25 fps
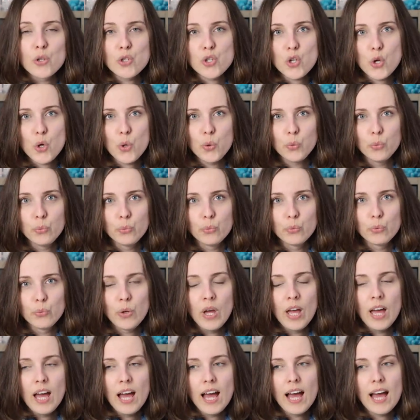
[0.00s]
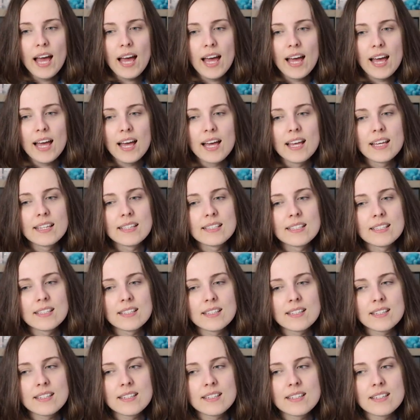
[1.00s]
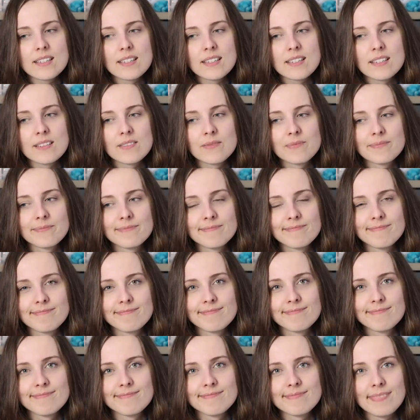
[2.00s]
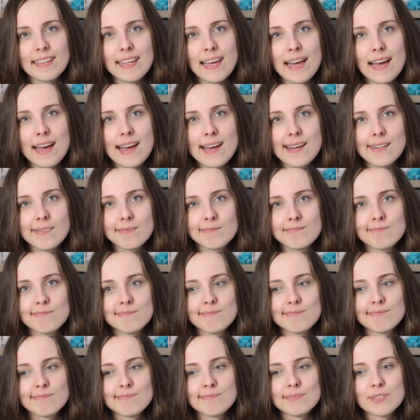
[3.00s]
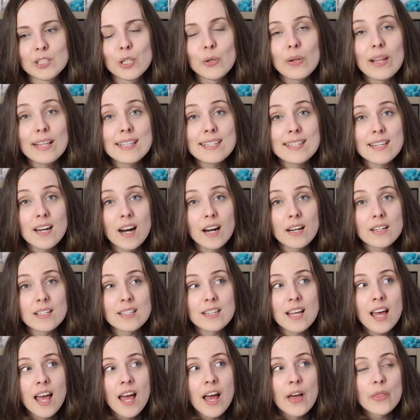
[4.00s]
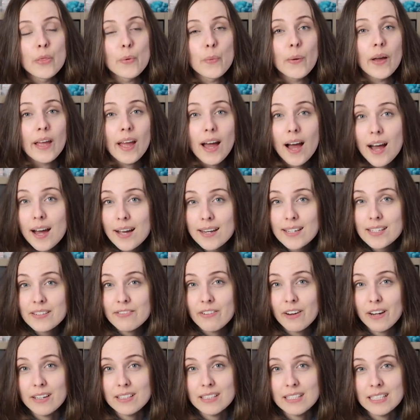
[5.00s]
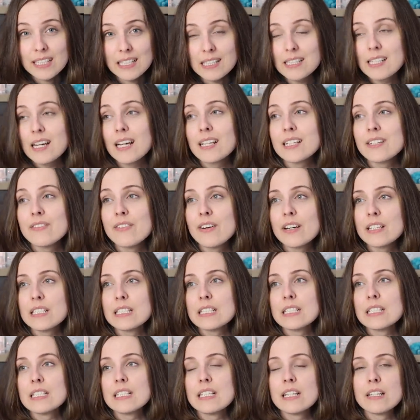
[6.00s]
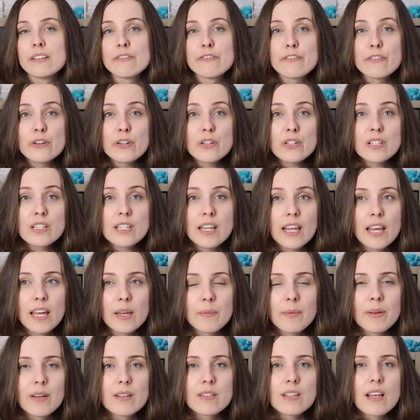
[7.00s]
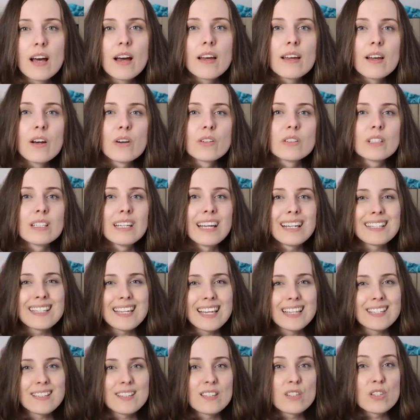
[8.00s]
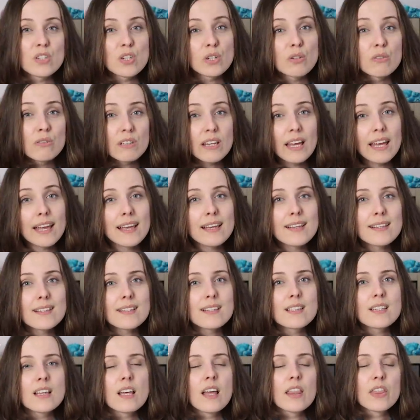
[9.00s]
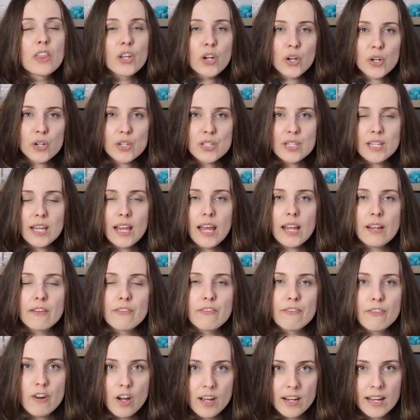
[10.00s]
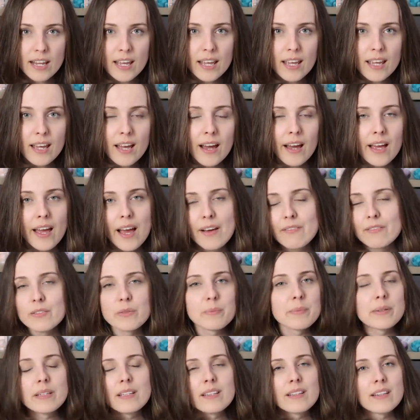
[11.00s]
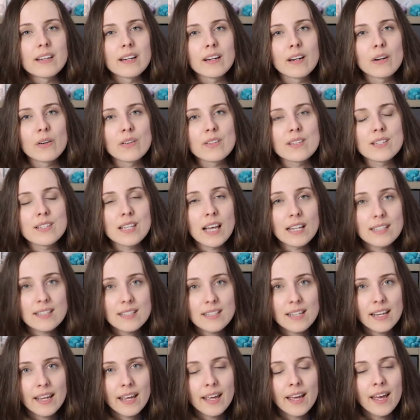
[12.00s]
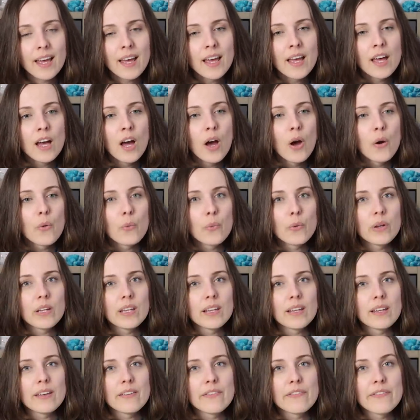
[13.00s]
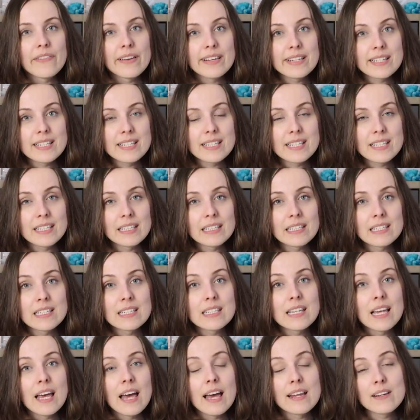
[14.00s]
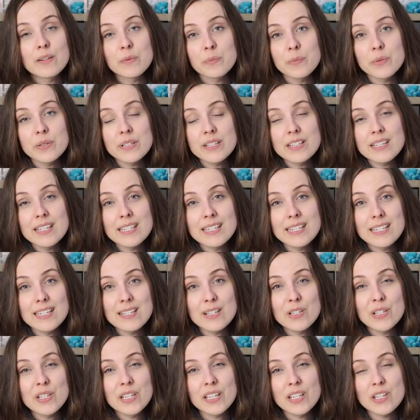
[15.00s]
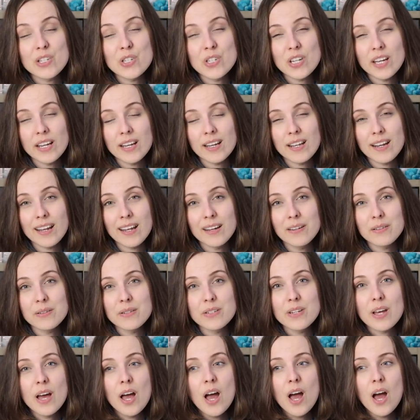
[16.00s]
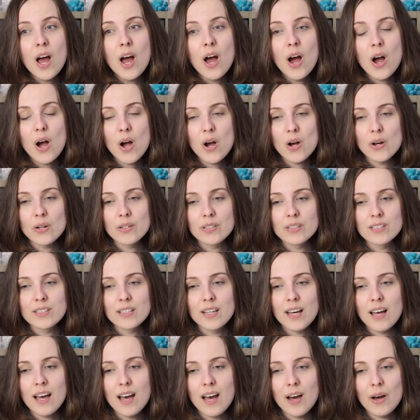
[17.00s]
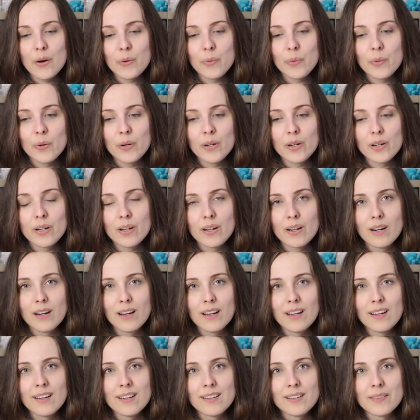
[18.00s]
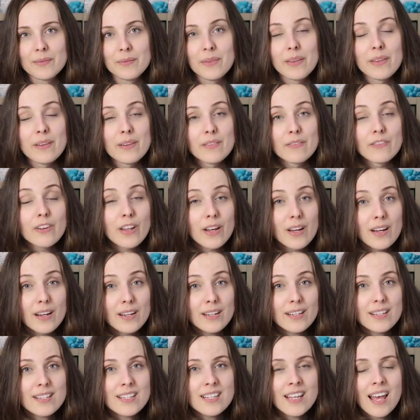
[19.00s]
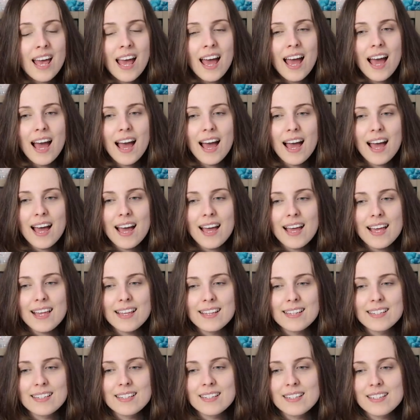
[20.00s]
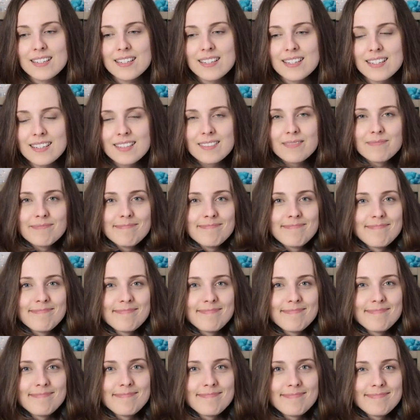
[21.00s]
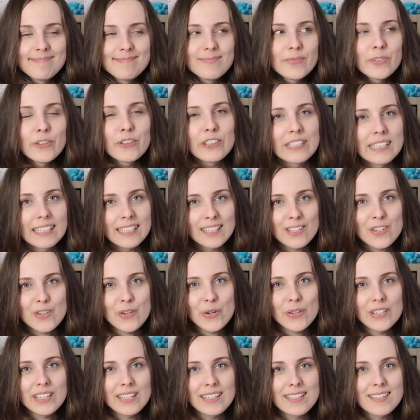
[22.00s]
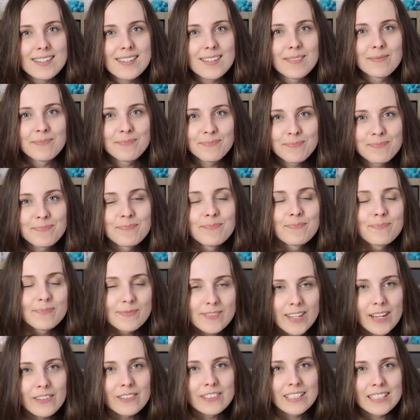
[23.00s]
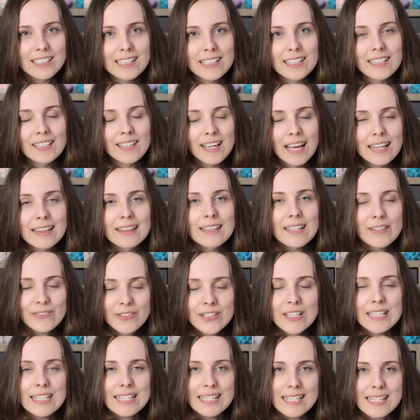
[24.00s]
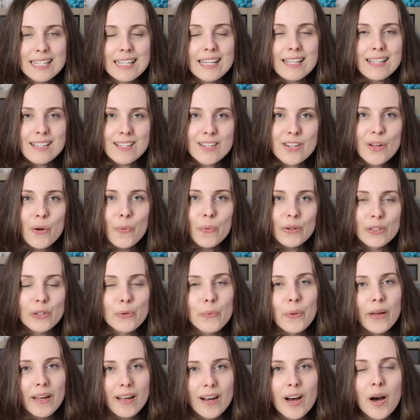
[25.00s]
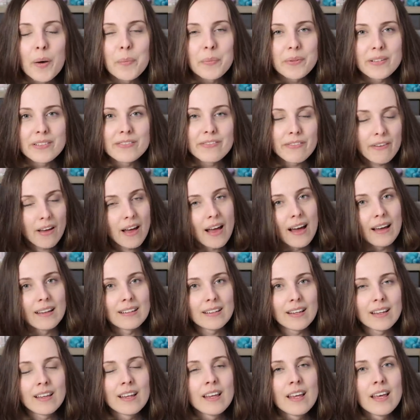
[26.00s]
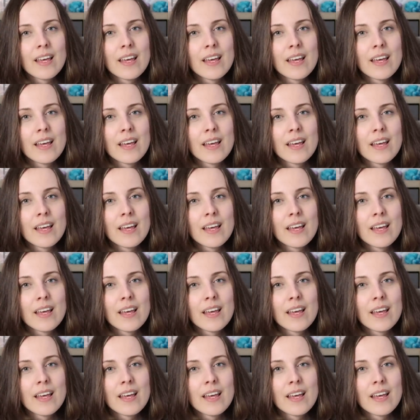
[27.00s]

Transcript: too. And yeah. So let's start. The way I divided it, I divided it that the first day, because I only attend two days, Thursday and Friday, I haven't been there on Saturday, we visited Edinburgh City, so you can check it out on our um, vlogs, and we really enjoyed it, definitely. And definitely seeing snow when you wake up in the van.